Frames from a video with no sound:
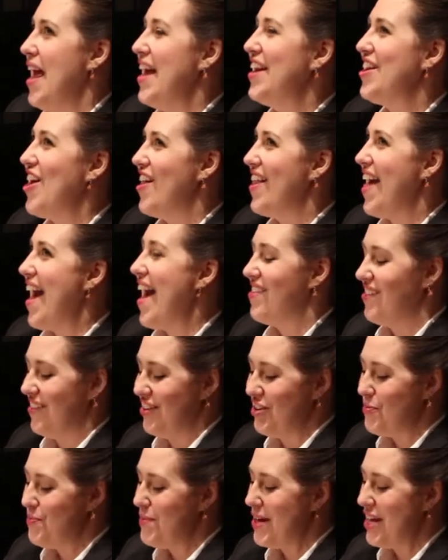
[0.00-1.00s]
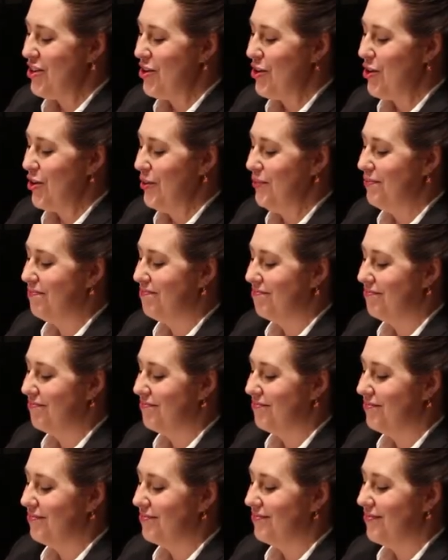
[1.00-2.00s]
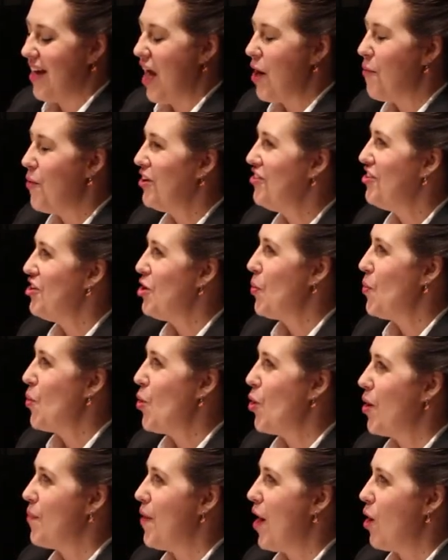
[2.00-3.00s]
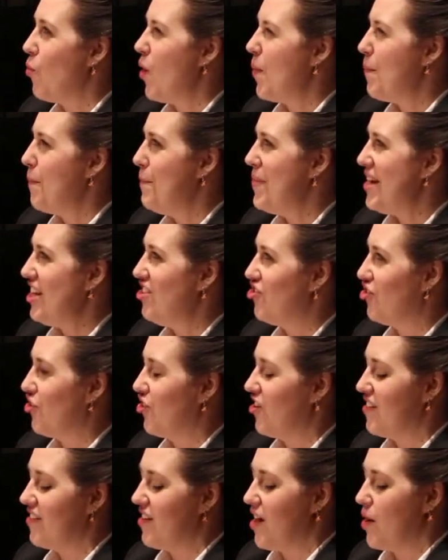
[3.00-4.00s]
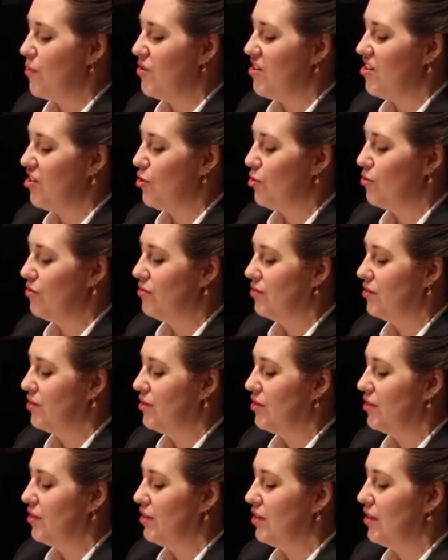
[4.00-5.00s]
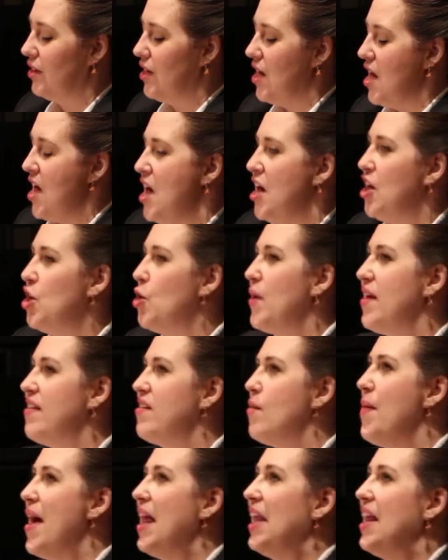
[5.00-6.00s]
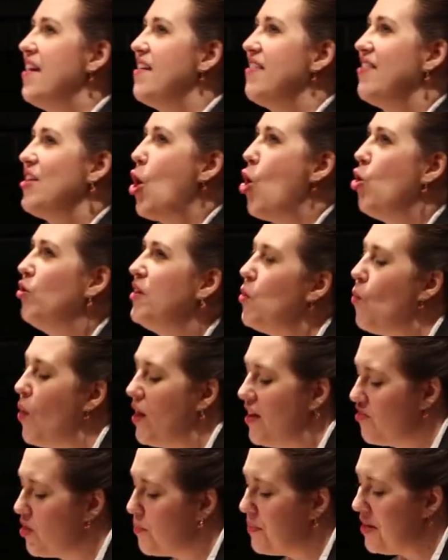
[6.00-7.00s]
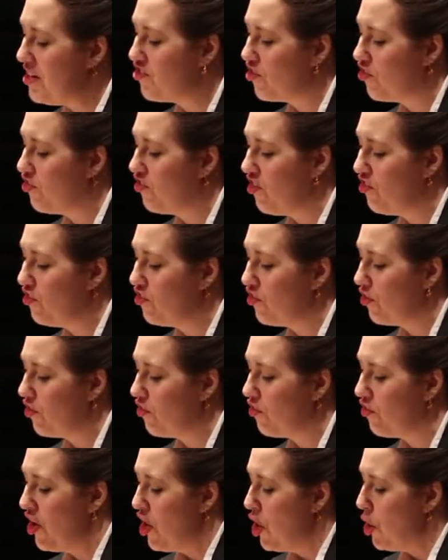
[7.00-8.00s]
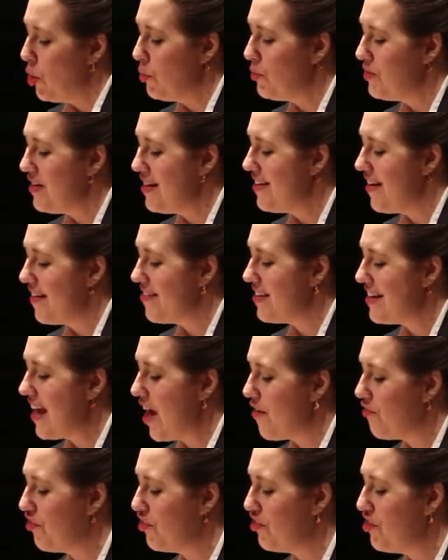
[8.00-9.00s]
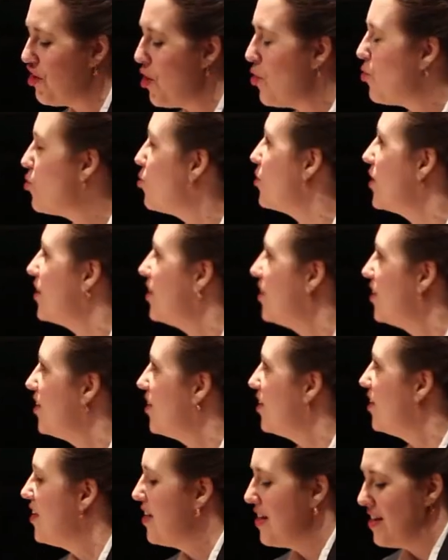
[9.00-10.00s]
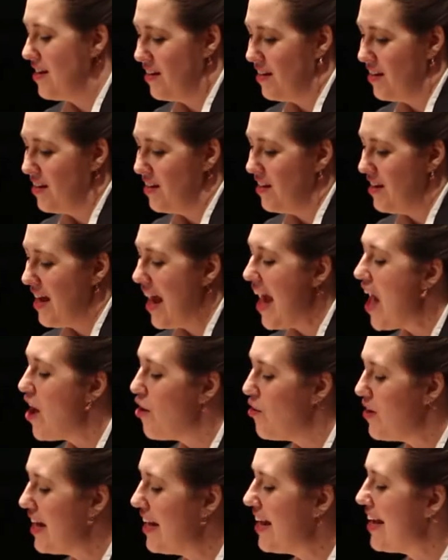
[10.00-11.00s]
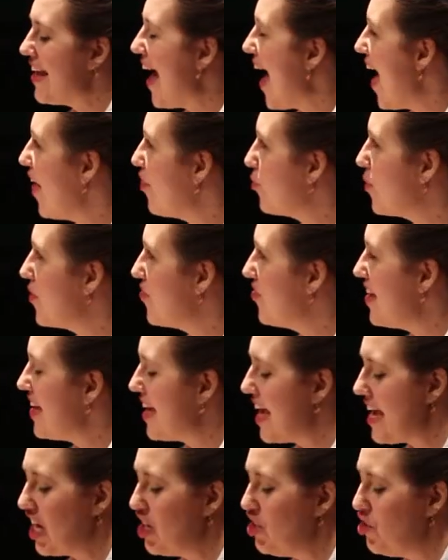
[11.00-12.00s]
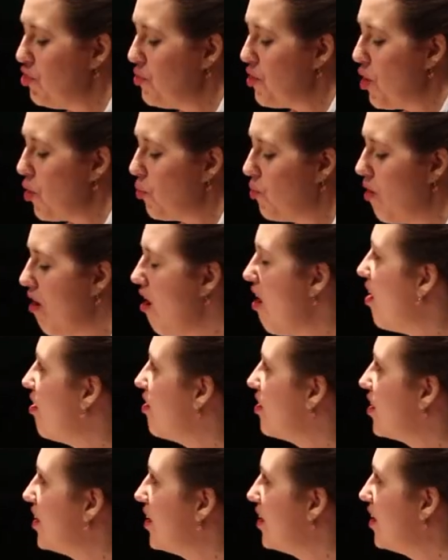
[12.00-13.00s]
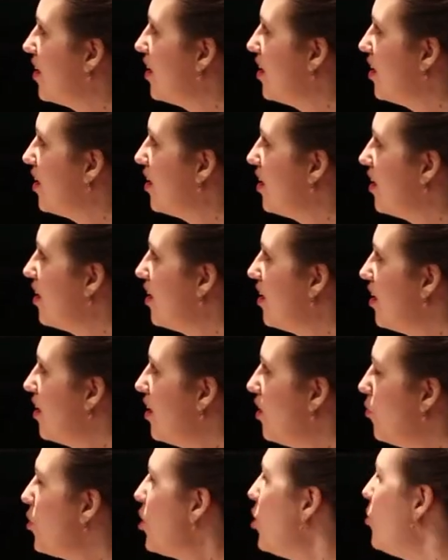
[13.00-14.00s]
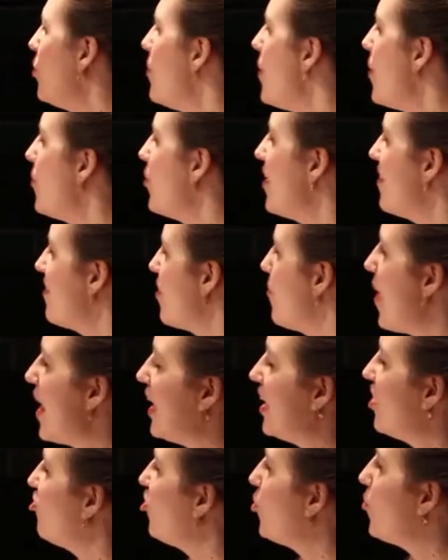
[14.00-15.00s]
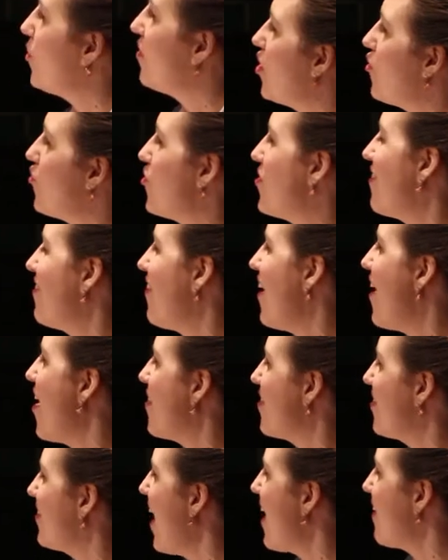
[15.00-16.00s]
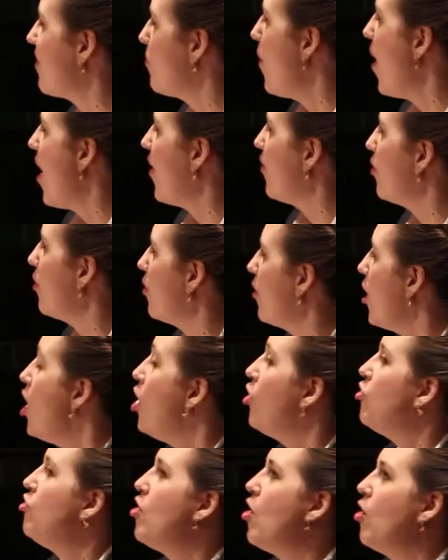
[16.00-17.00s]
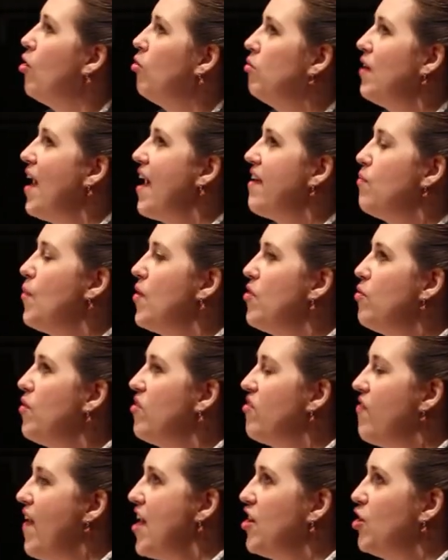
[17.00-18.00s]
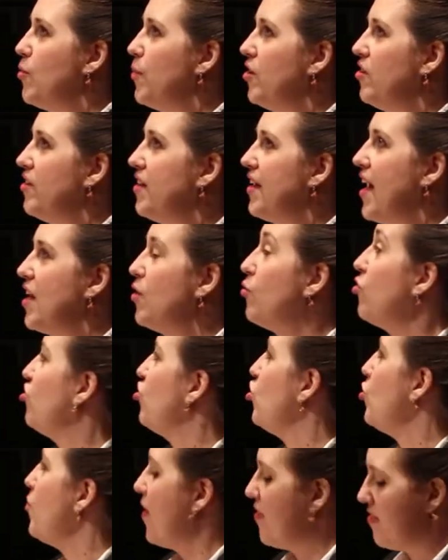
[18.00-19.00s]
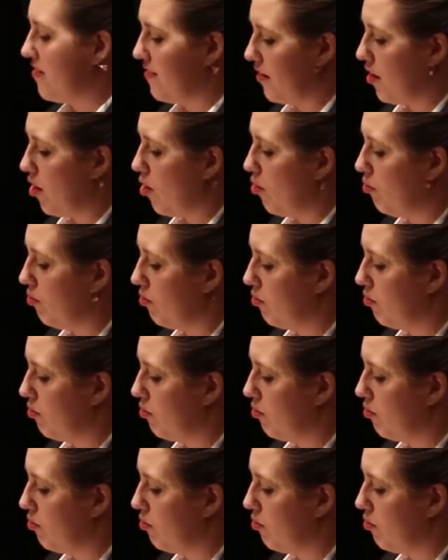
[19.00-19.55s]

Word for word: And I'll ask to meet her. I want to know more about what Beecher is up to. You know, Isabella is the only one of the Beecher sisters who he doesn't have snow. Harry and Catherine think he can do no wrong. Well, you remember Isabella. She here for the seance last month. No, last month was Vanderbilt again. It was two months ago.